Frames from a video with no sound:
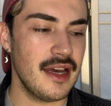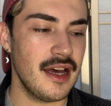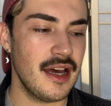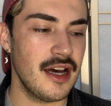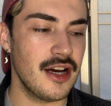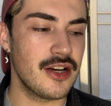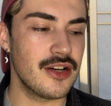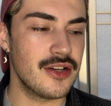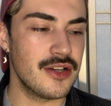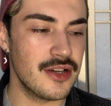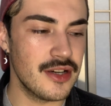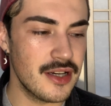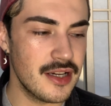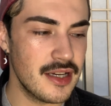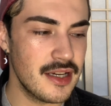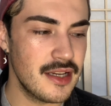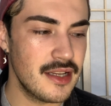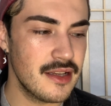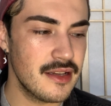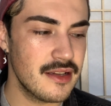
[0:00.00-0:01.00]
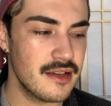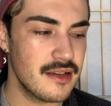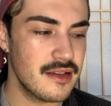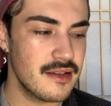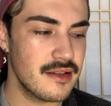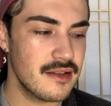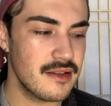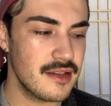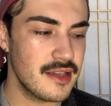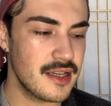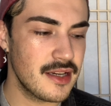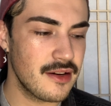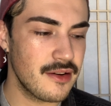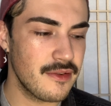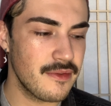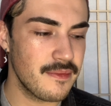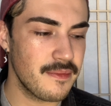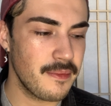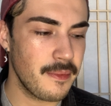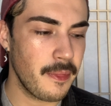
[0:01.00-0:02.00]
a good, you know,
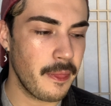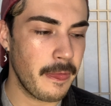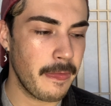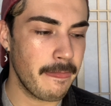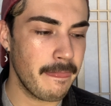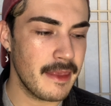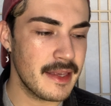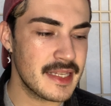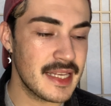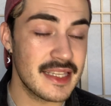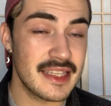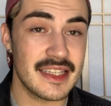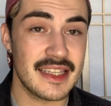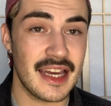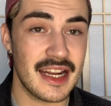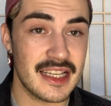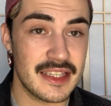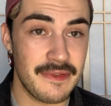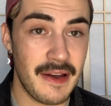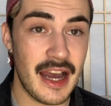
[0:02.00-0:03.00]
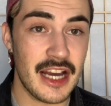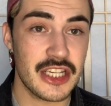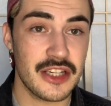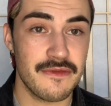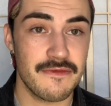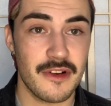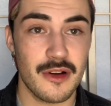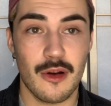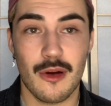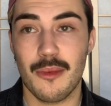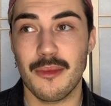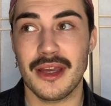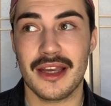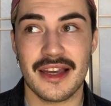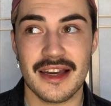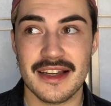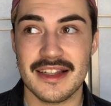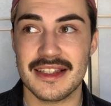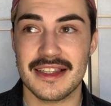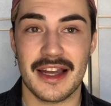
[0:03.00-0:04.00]
sense of satisfaction from it,
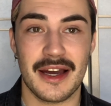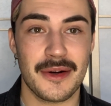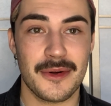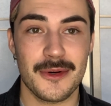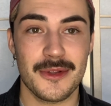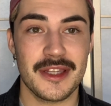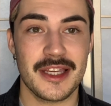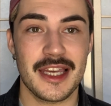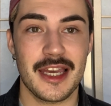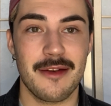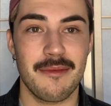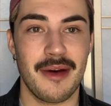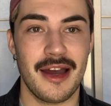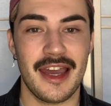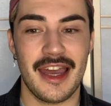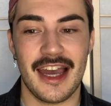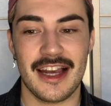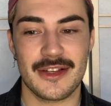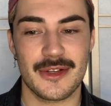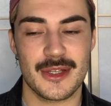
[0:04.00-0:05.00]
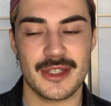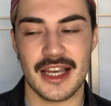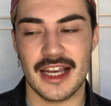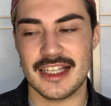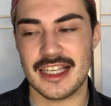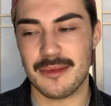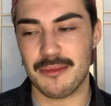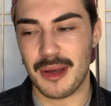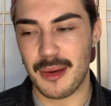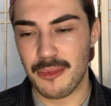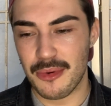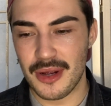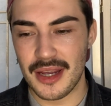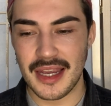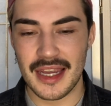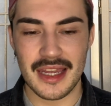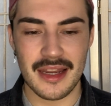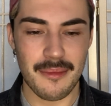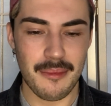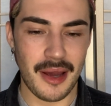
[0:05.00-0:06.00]
because not only am I exercising my
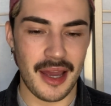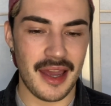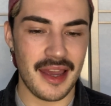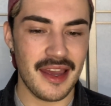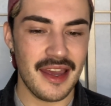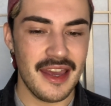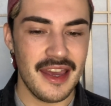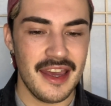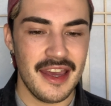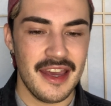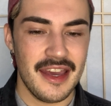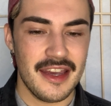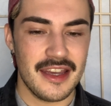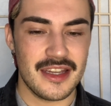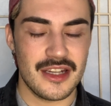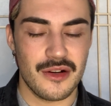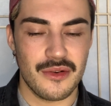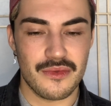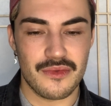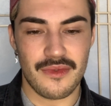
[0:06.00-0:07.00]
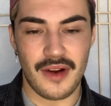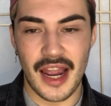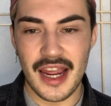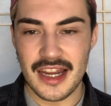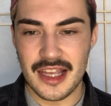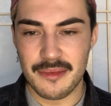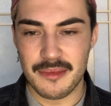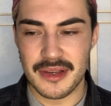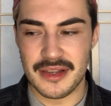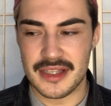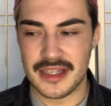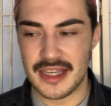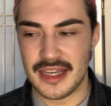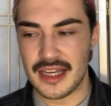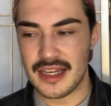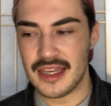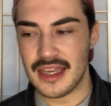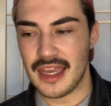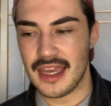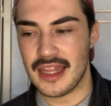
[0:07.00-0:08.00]
brain by, you know, writing
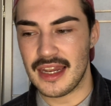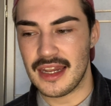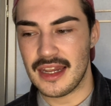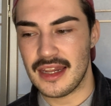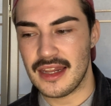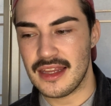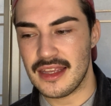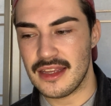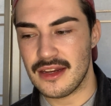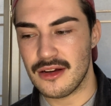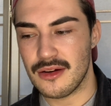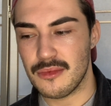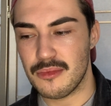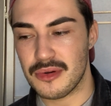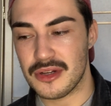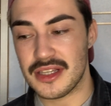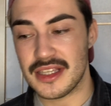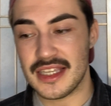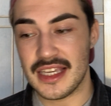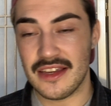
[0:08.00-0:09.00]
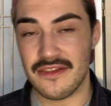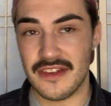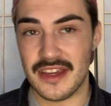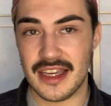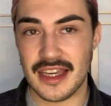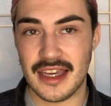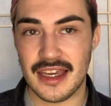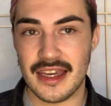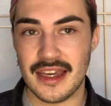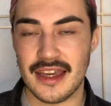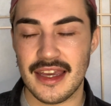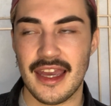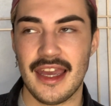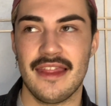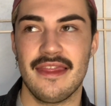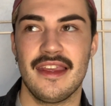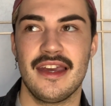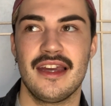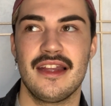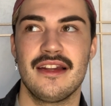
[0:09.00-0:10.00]
music and, you know, perceiving it
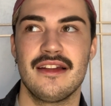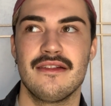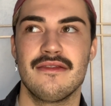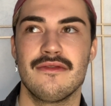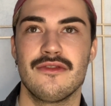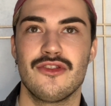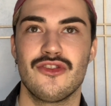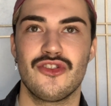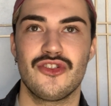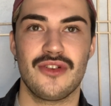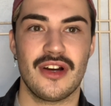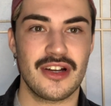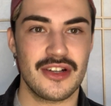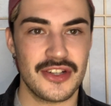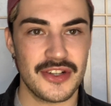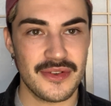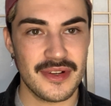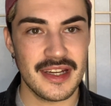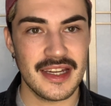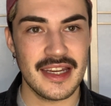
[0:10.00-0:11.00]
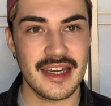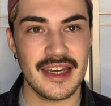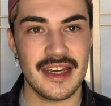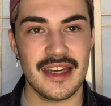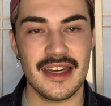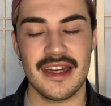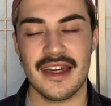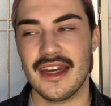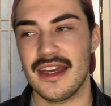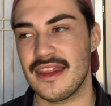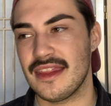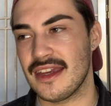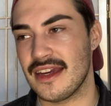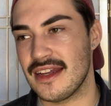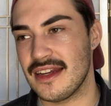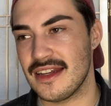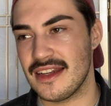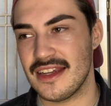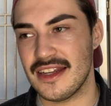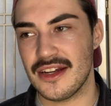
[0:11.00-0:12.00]
and then structuring it and
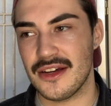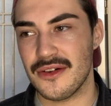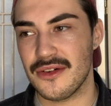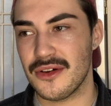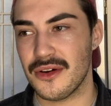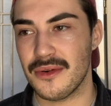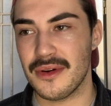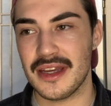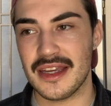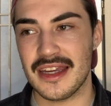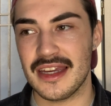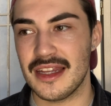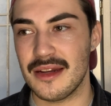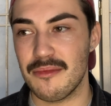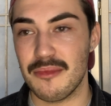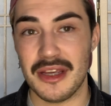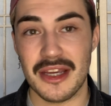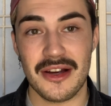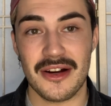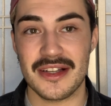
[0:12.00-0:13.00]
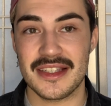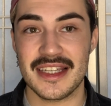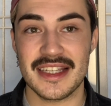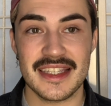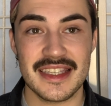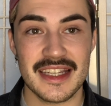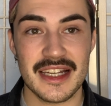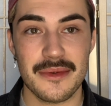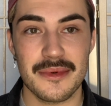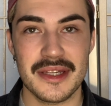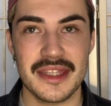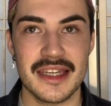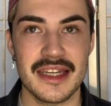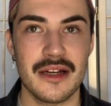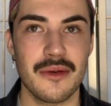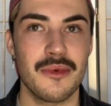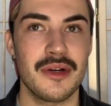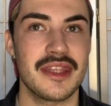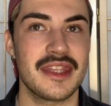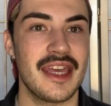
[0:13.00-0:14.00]
then, you know, going in, being artistic with
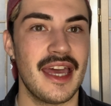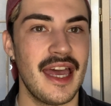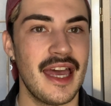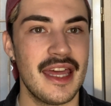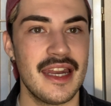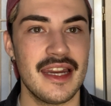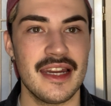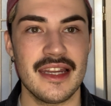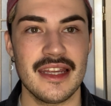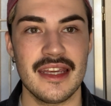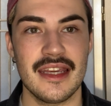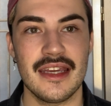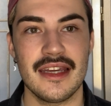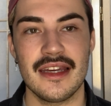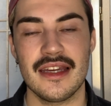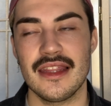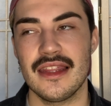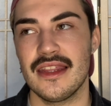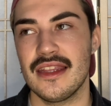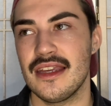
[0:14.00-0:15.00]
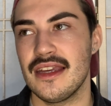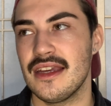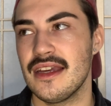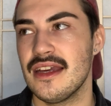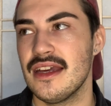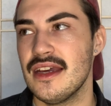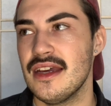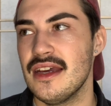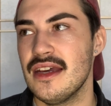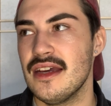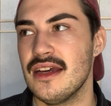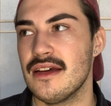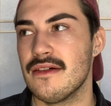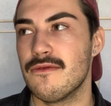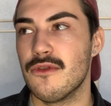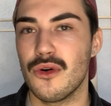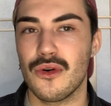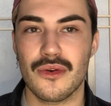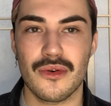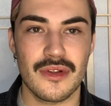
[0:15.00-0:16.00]
it, with the editing and the
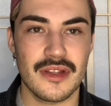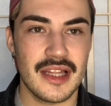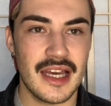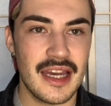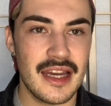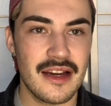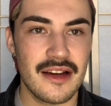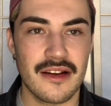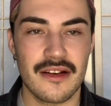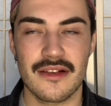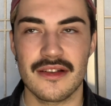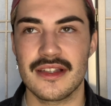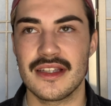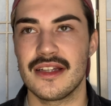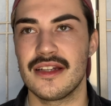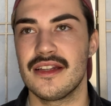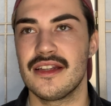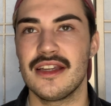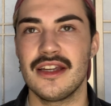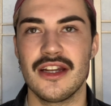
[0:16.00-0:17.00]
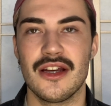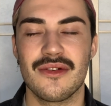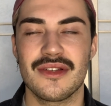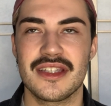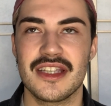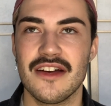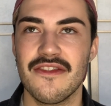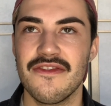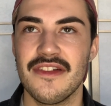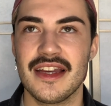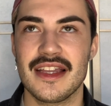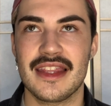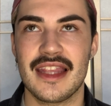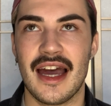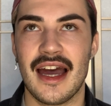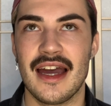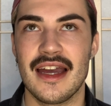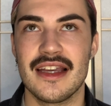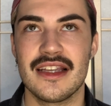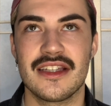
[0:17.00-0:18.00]
vocal layers and, you know, stuff like
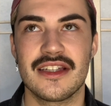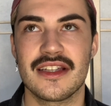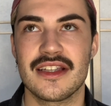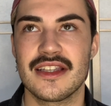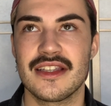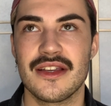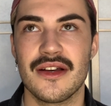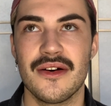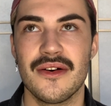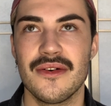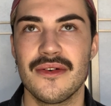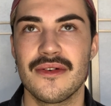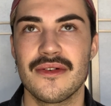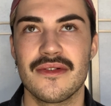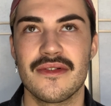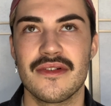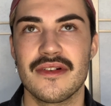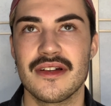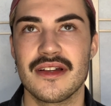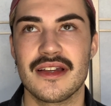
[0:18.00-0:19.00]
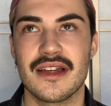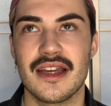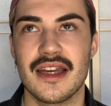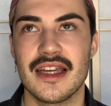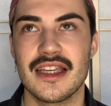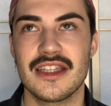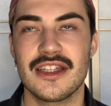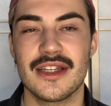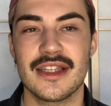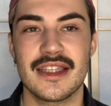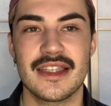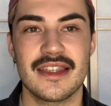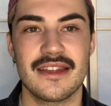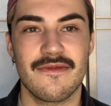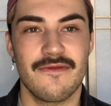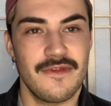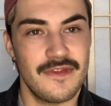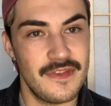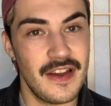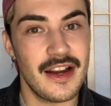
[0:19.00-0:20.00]
that is just so, it's just
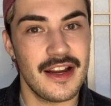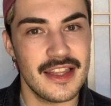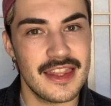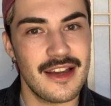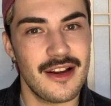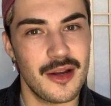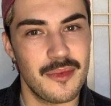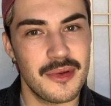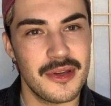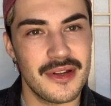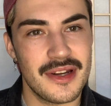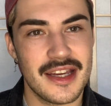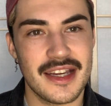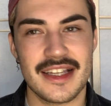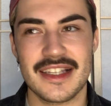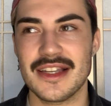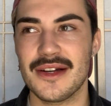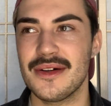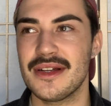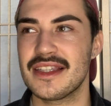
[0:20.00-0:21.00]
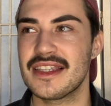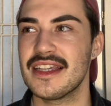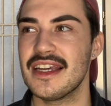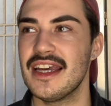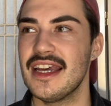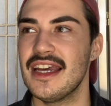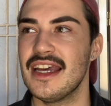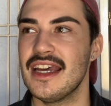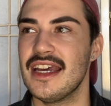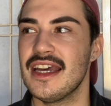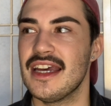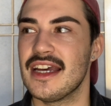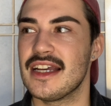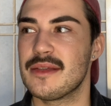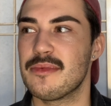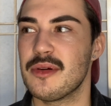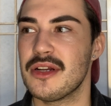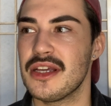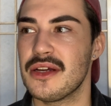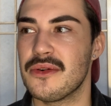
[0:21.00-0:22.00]
very therapeutic. So it's
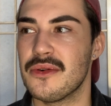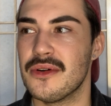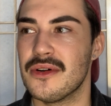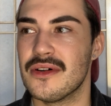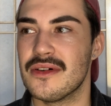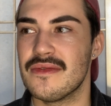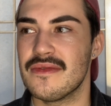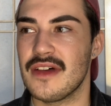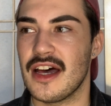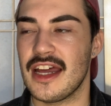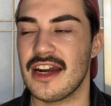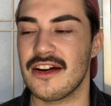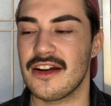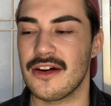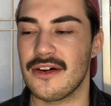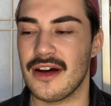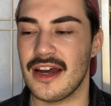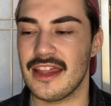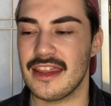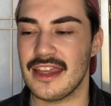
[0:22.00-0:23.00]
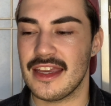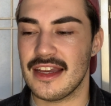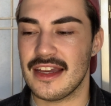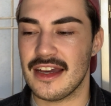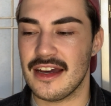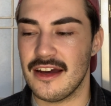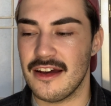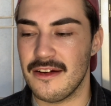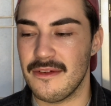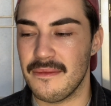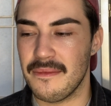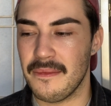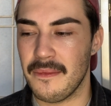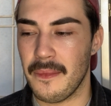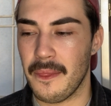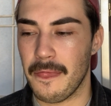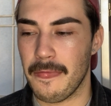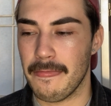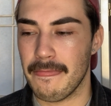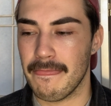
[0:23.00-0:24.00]
pretty cool. I don't know. I think,
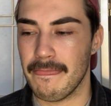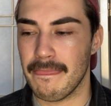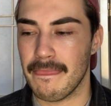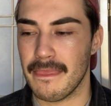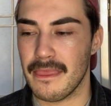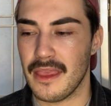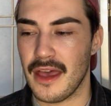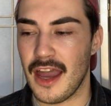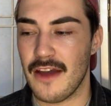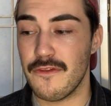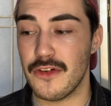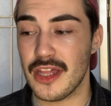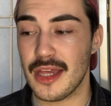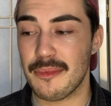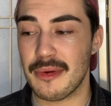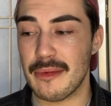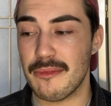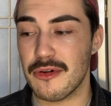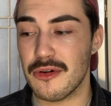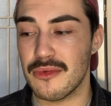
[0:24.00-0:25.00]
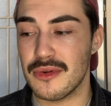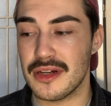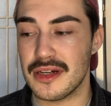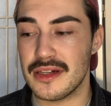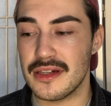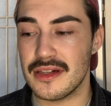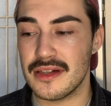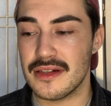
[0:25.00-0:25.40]
I feel like people would